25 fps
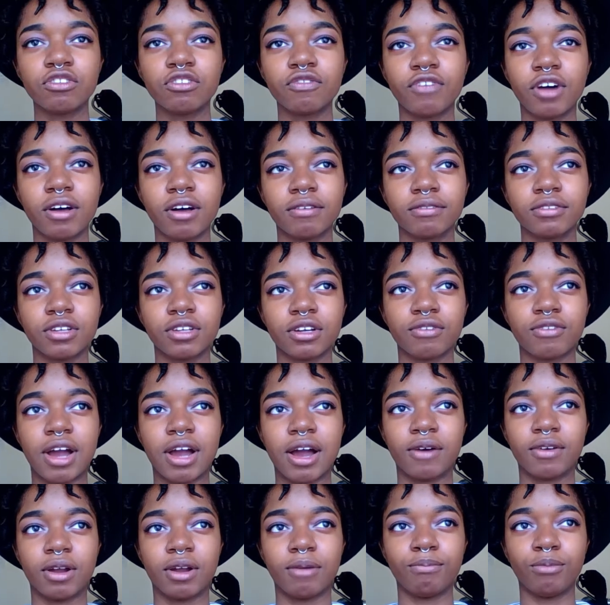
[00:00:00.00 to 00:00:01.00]
Revolves
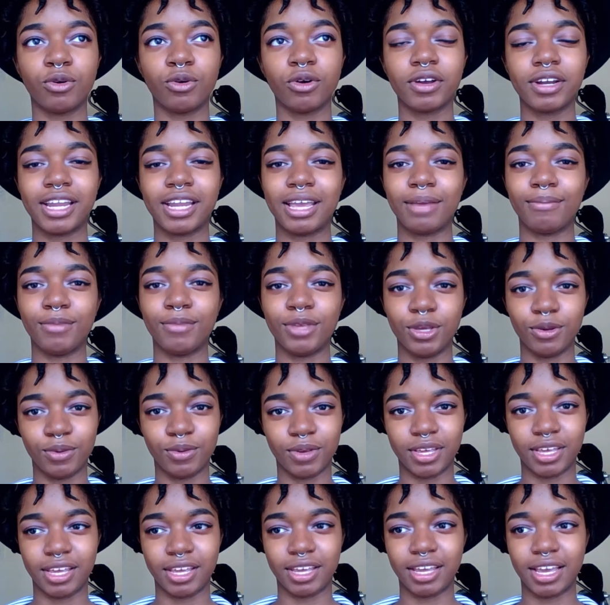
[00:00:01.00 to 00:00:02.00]
around a boy named
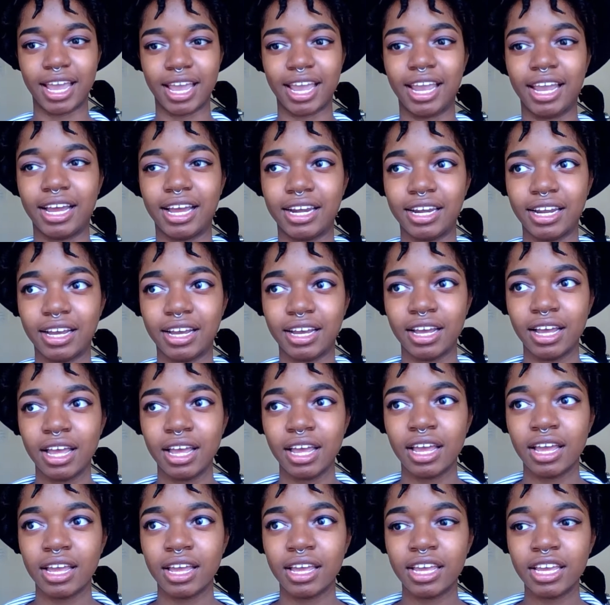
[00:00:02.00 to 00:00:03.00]
Yuki, and
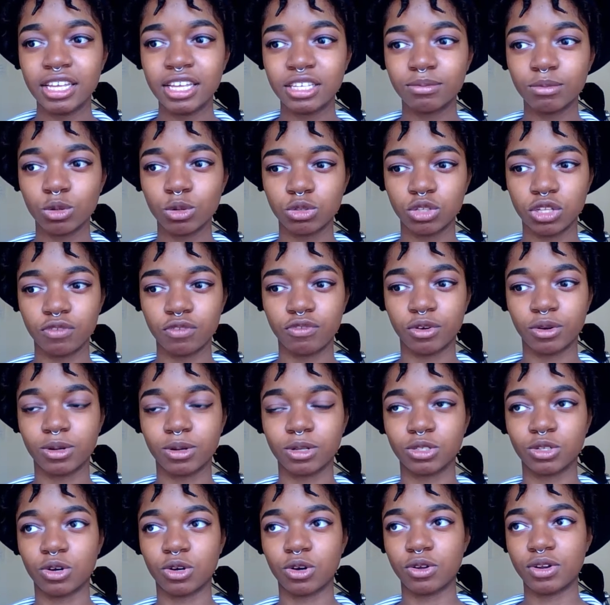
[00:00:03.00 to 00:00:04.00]
he's mostly
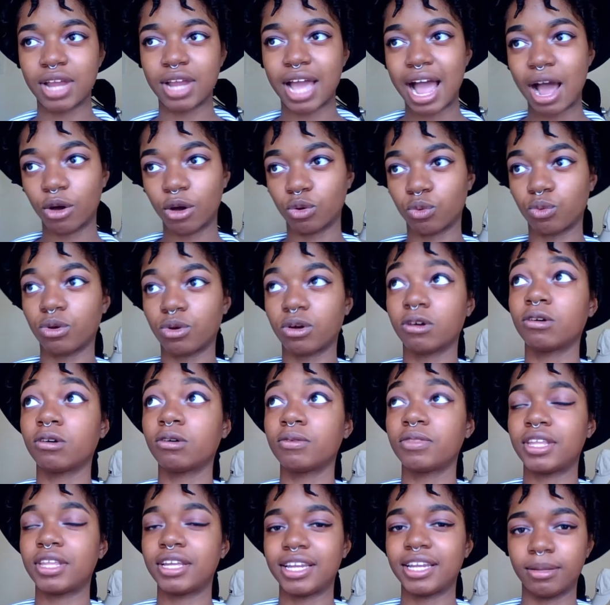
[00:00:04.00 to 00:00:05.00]
focused on the outer
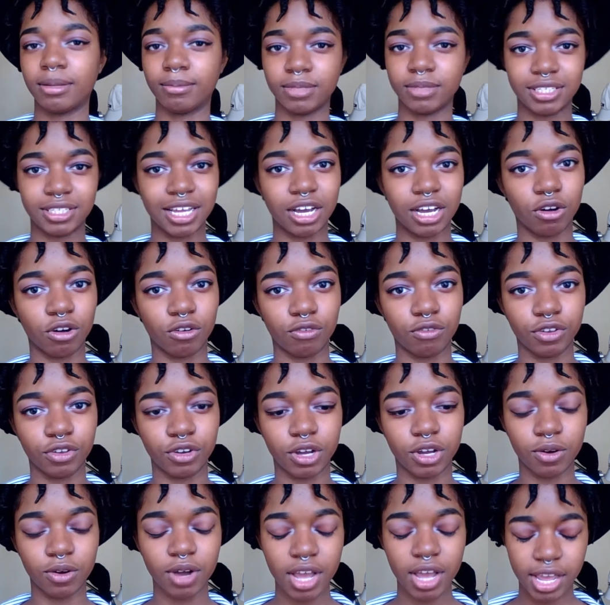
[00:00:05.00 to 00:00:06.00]
world than himself. You
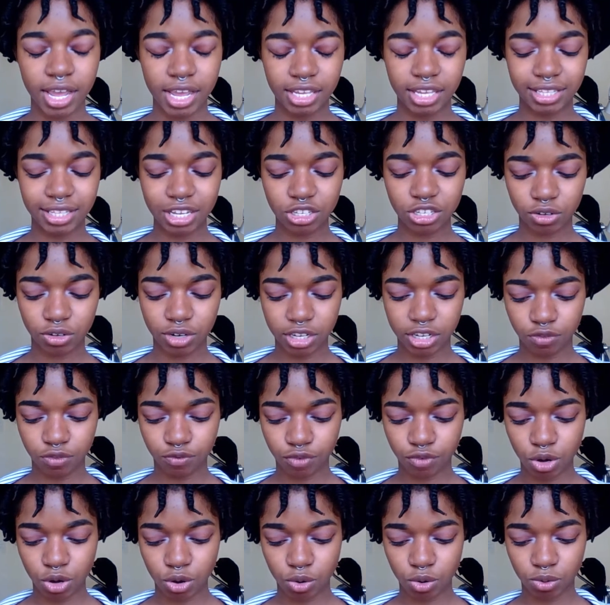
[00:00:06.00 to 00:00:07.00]
know, he stays on his
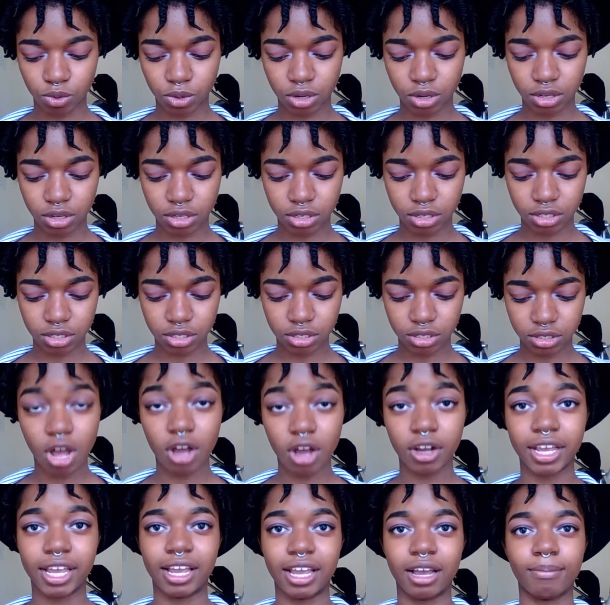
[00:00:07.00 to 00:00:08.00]
phone
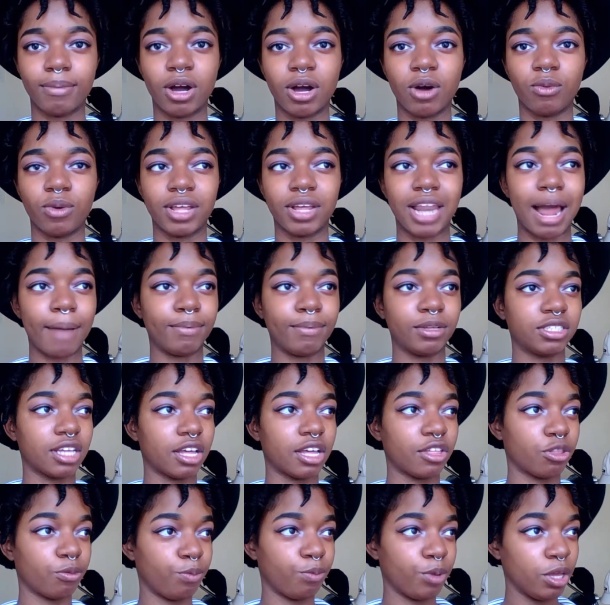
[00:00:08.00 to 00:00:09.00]
blogging about what happens to
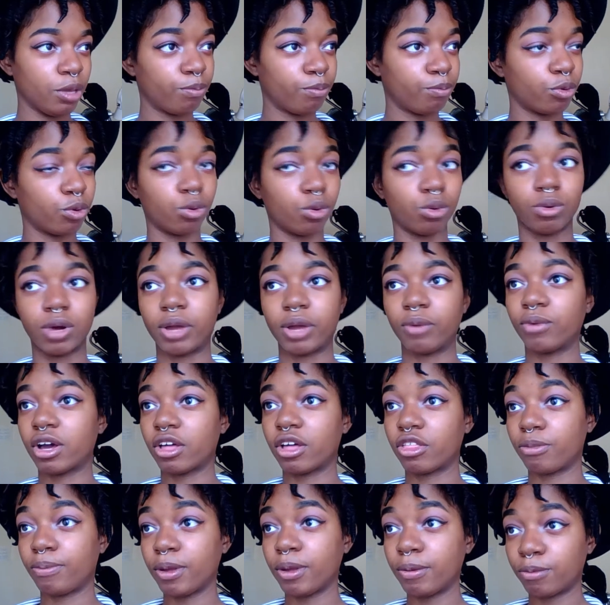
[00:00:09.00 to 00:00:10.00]
other people and what
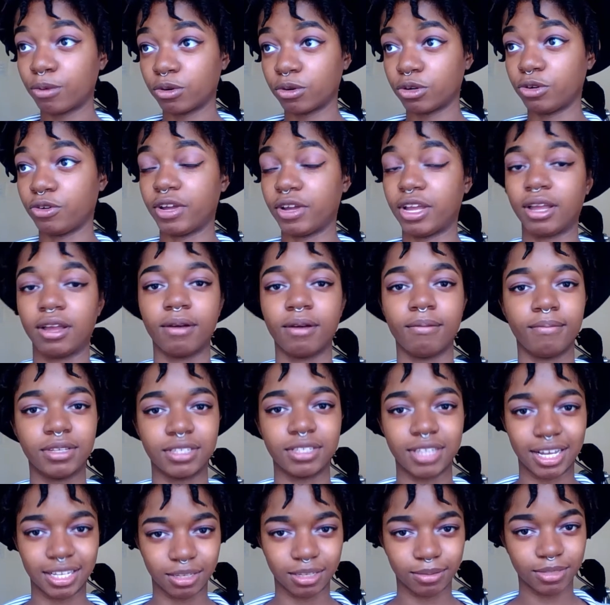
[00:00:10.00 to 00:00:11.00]
other people are doing
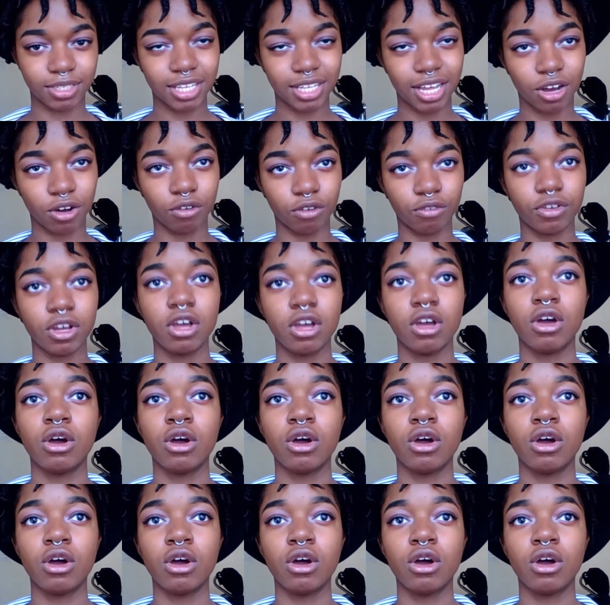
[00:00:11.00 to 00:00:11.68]
besides himself.